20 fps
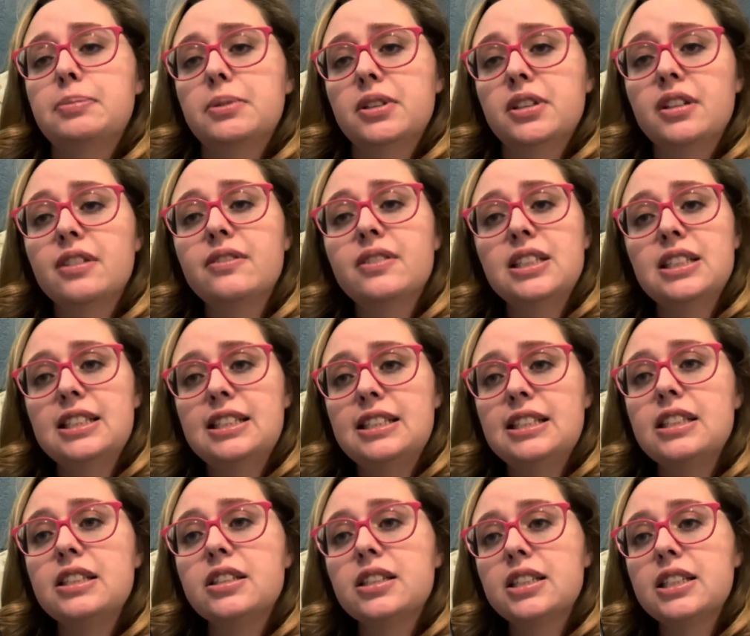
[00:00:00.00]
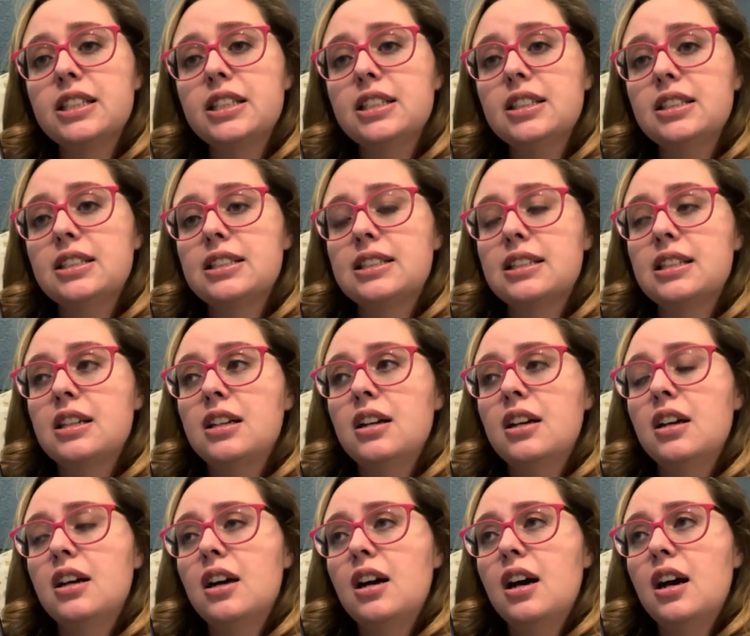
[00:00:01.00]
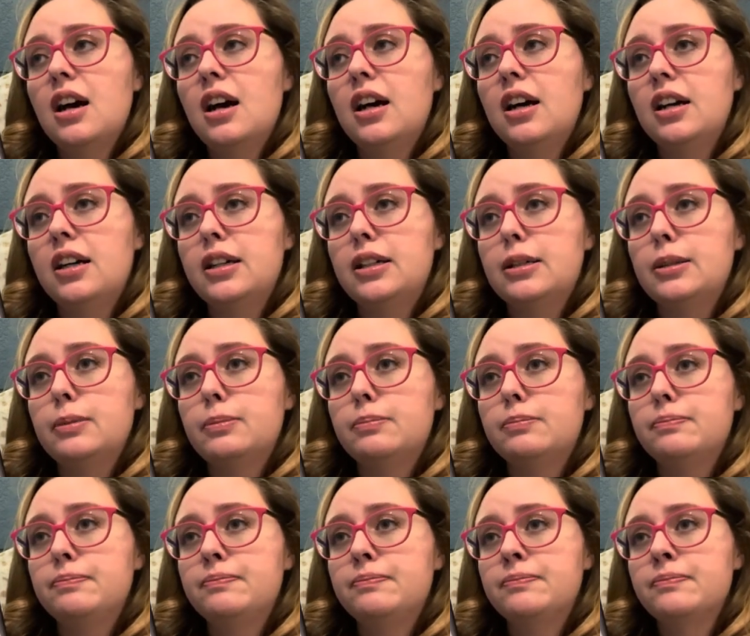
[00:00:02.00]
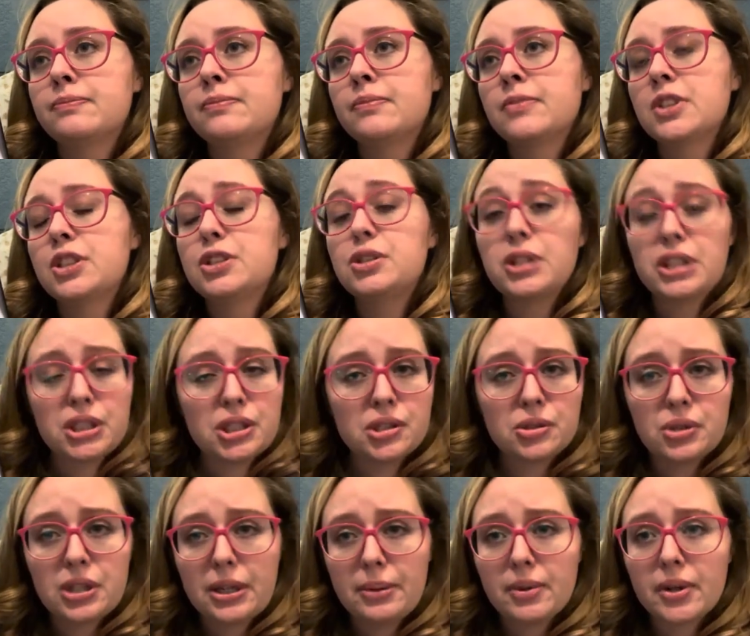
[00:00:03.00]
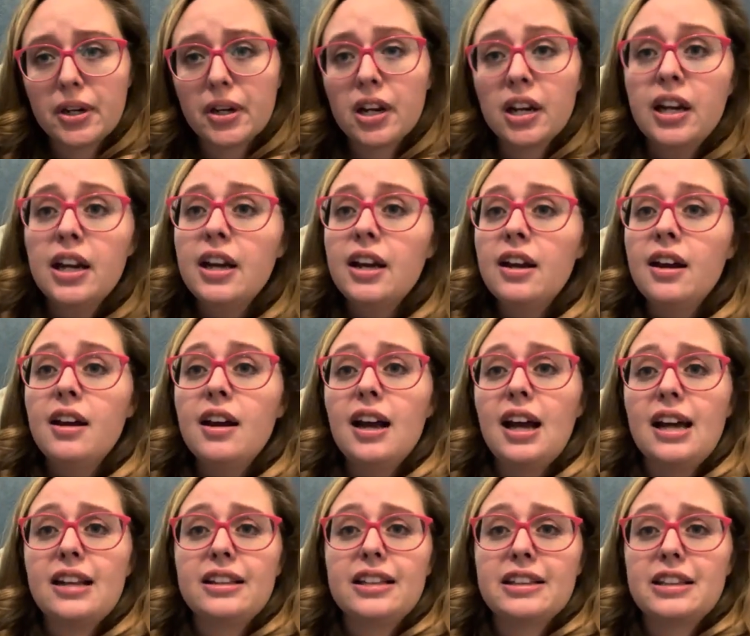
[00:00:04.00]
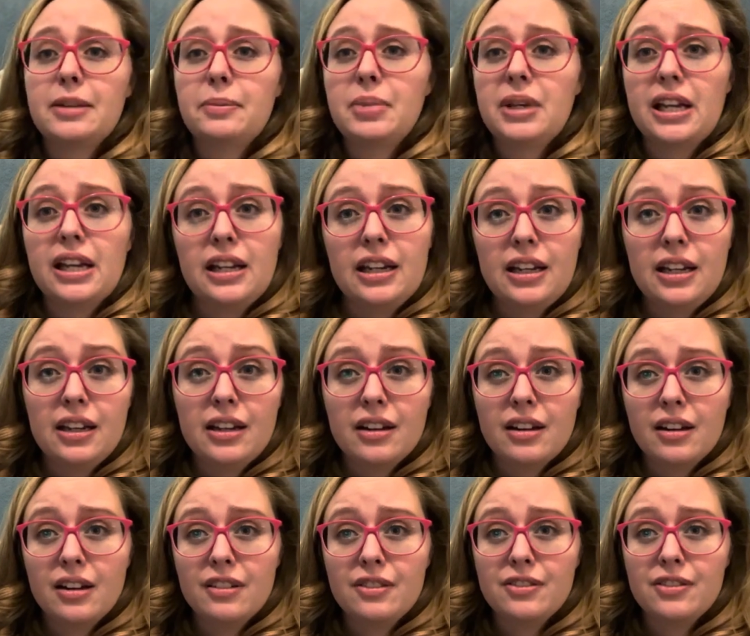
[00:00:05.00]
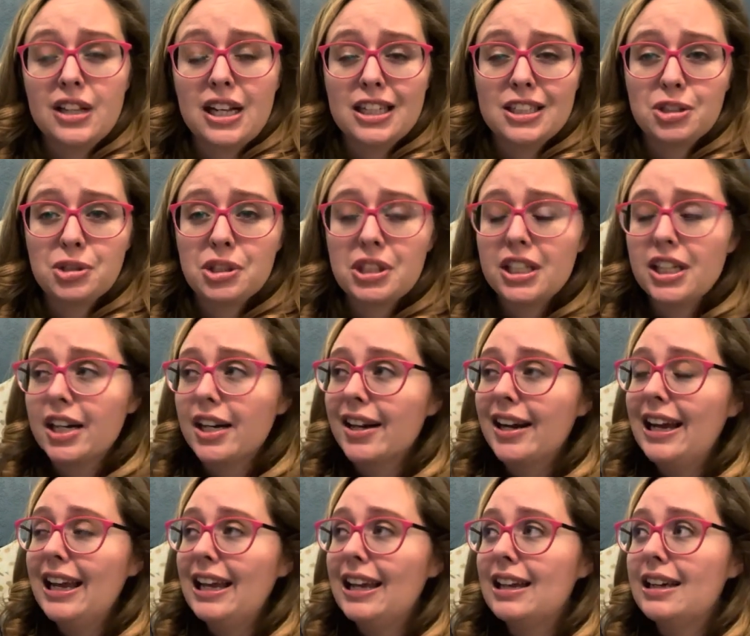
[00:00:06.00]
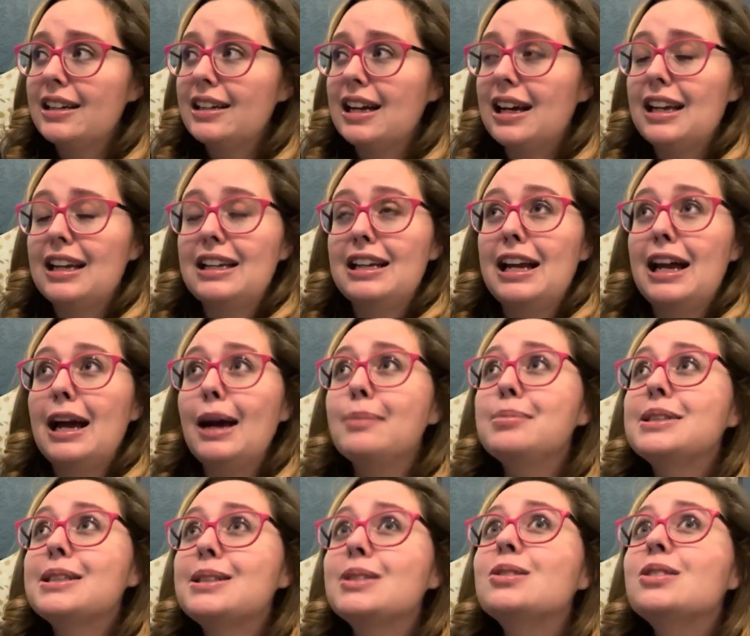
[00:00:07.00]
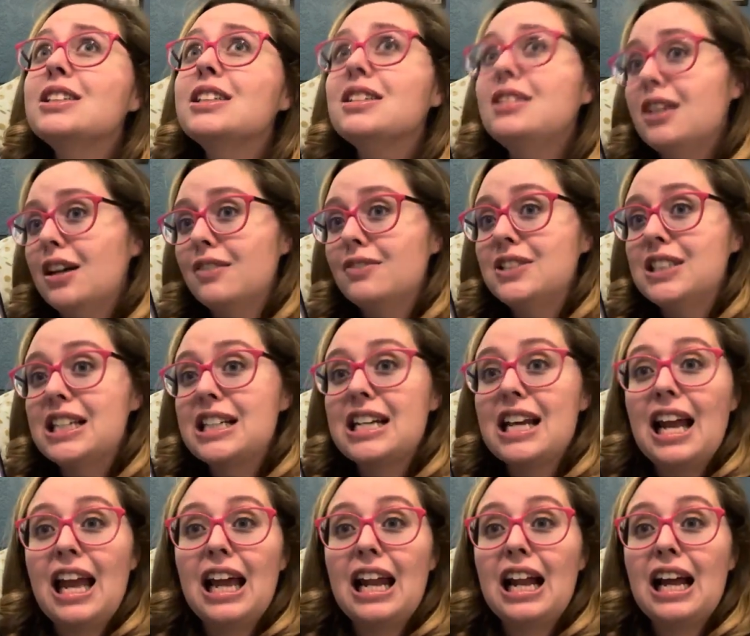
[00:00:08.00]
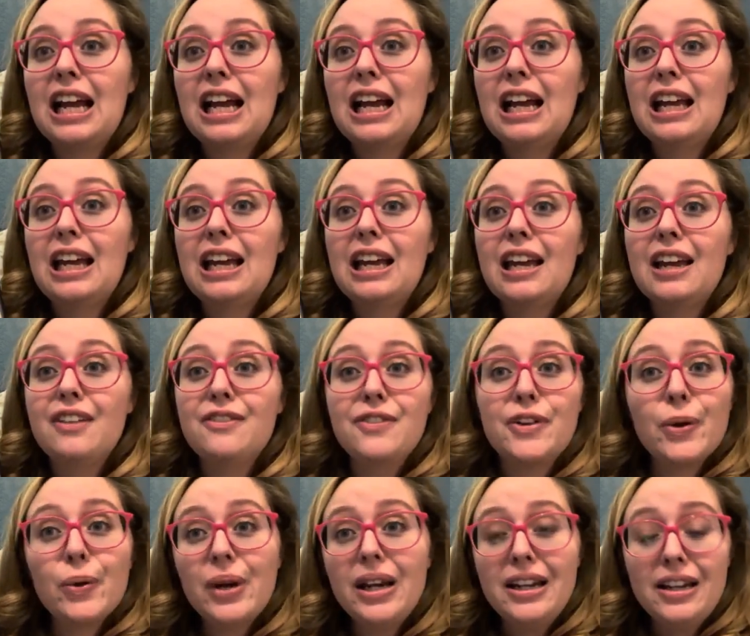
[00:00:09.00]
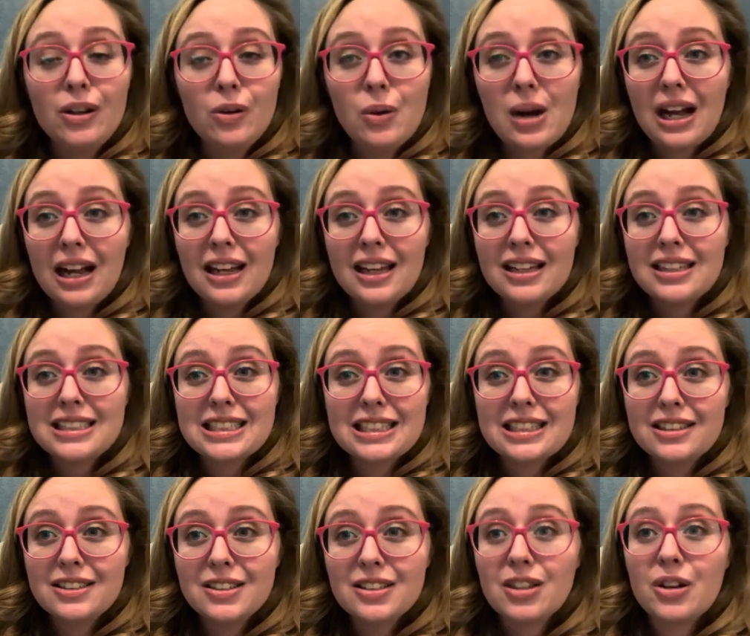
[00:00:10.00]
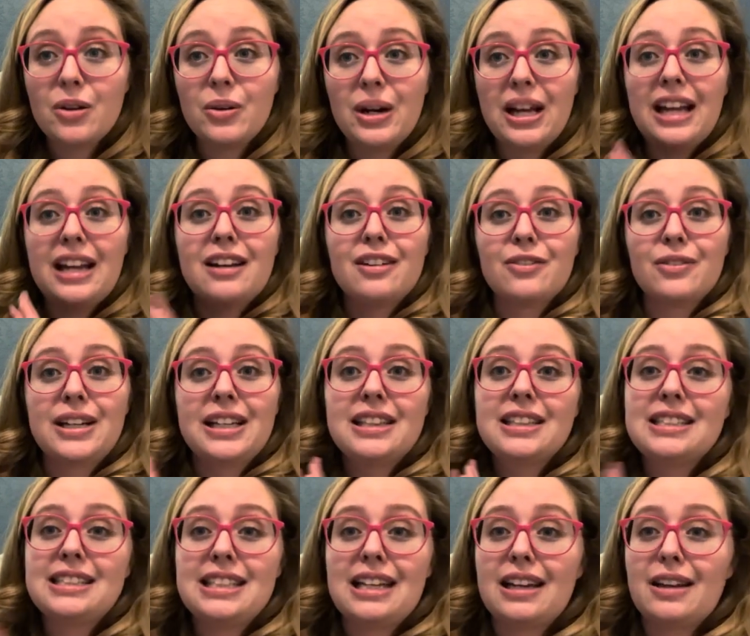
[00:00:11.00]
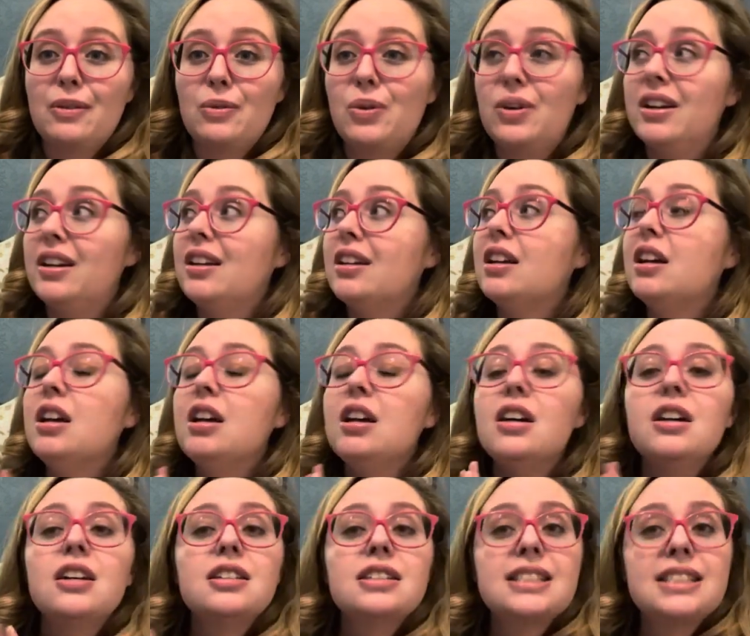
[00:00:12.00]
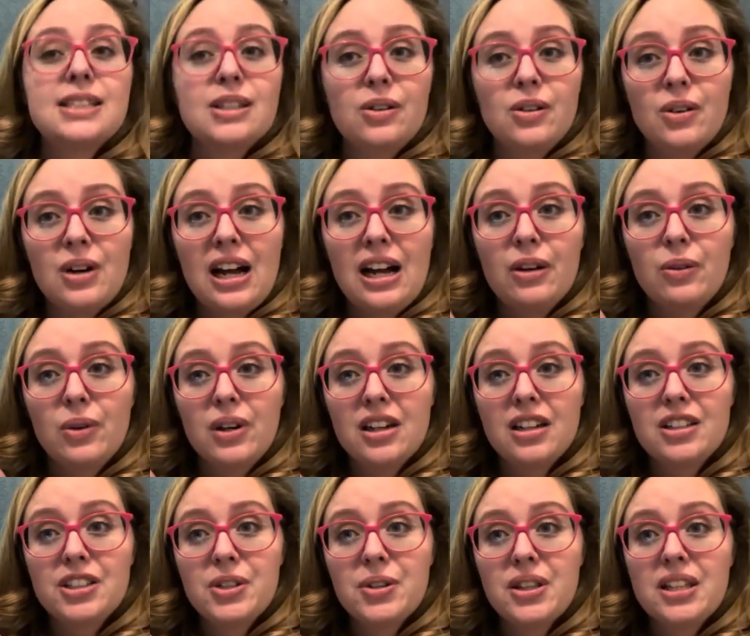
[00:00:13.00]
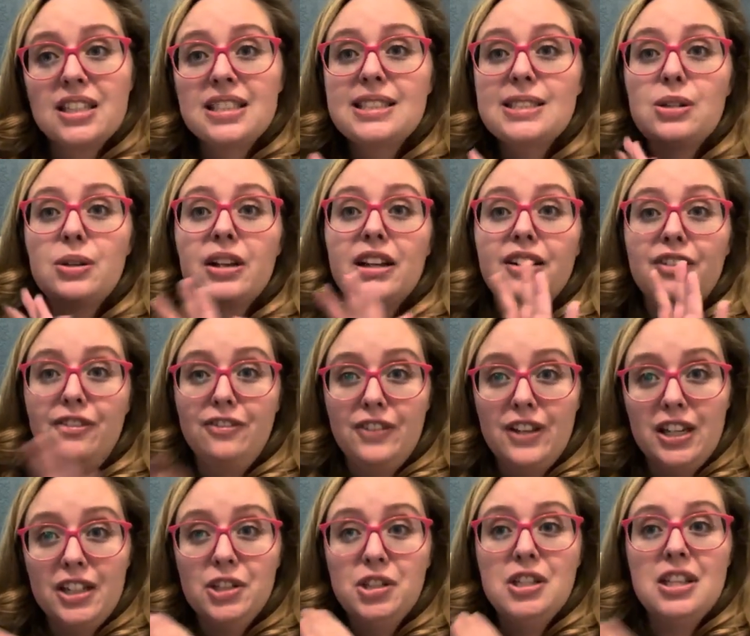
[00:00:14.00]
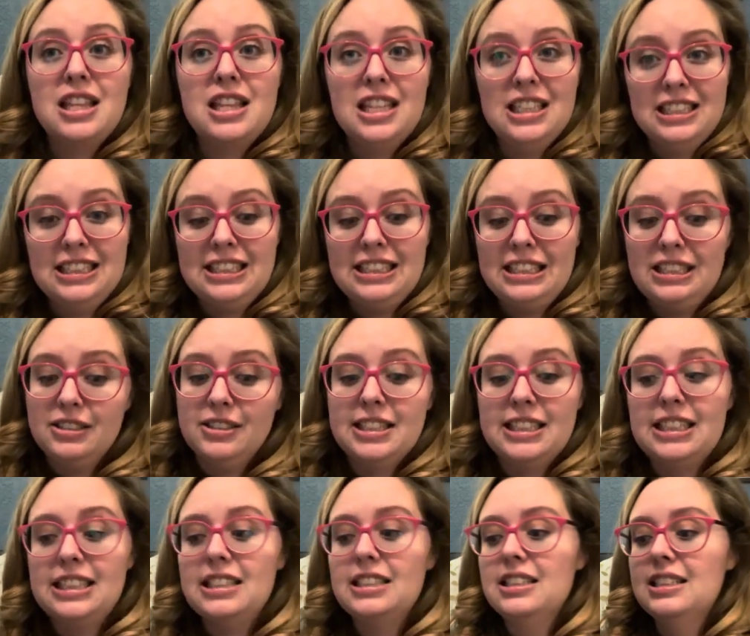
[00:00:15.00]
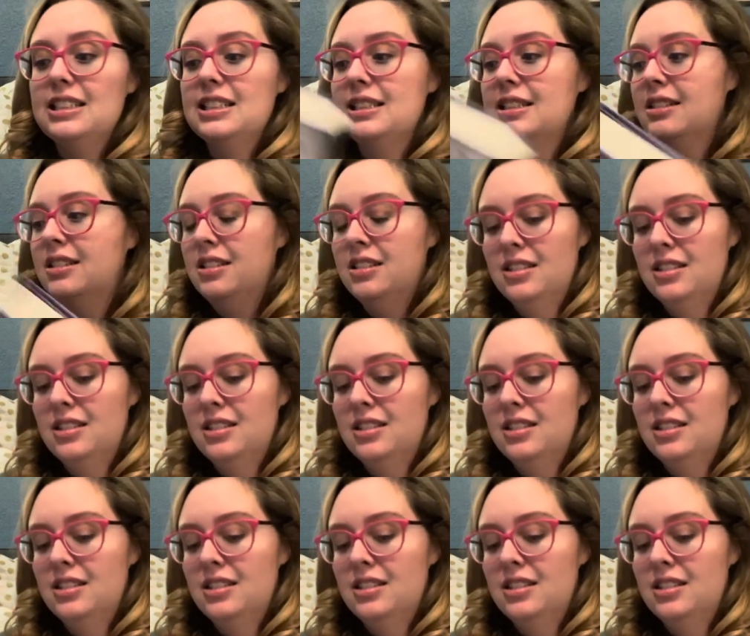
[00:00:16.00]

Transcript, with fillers: book of this series, um, Strange the Dreamer, at like the beginning of last year and I absolutely loved it and I have no idea why I didn't go ahead and read the second one. So I want to do this so I can finish this series.